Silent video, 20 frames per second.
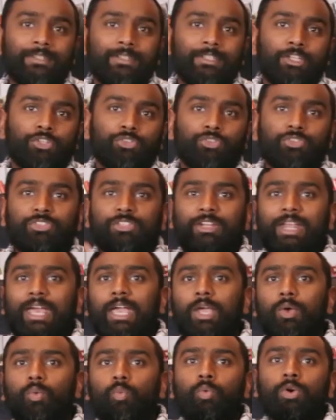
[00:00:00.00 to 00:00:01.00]
So
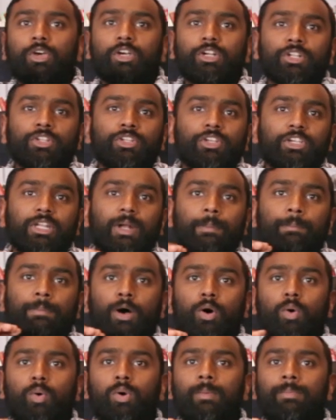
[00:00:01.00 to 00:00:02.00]
today we're going to look at a
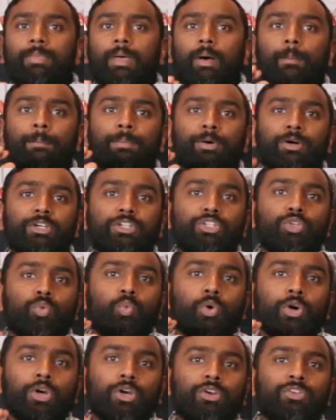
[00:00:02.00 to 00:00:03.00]
poem that will put into
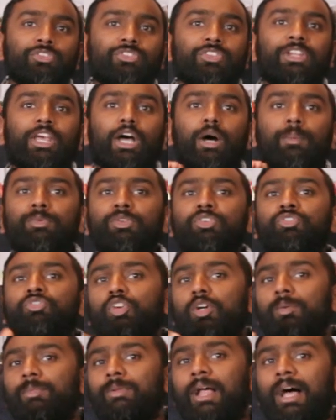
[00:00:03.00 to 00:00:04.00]
words and help you
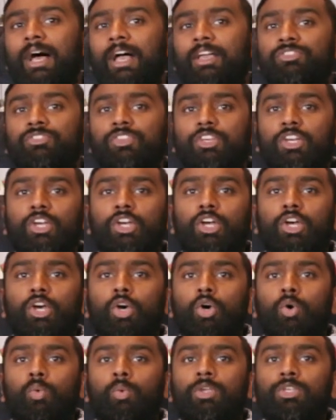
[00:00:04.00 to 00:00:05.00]
verbalize
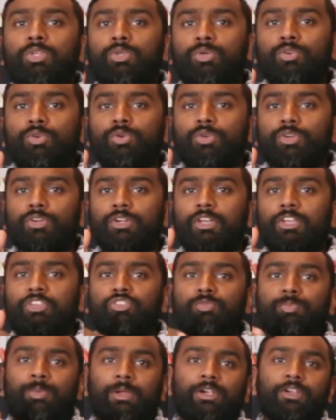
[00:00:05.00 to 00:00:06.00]
what you're
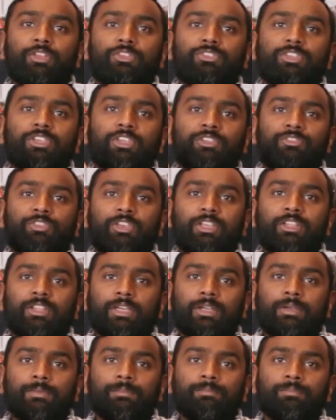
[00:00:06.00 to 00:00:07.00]
experiencing and
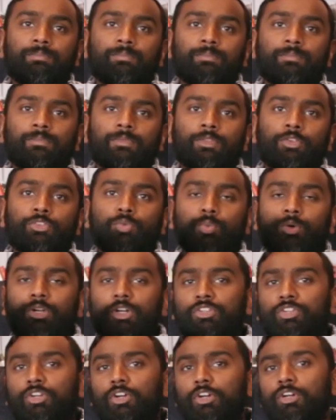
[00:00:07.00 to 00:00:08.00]
feeling. So we're going
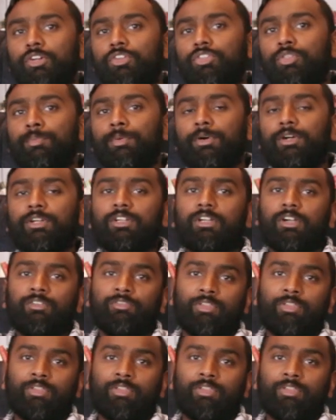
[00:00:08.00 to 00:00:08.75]
to turn to the book of